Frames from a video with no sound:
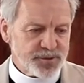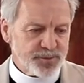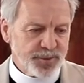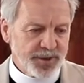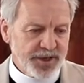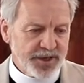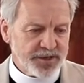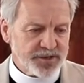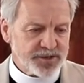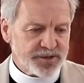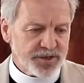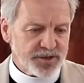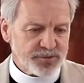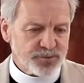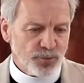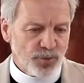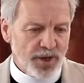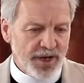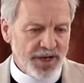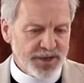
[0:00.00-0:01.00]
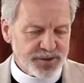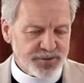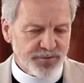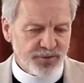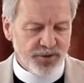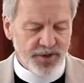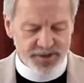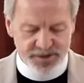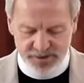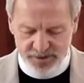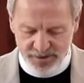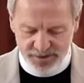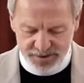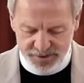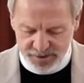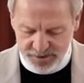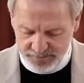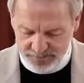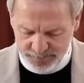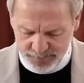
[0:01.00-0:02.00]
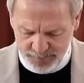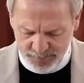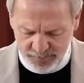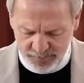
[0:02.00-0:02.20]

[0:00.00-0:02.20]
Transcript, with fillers: speaks, it's wise for us to listen.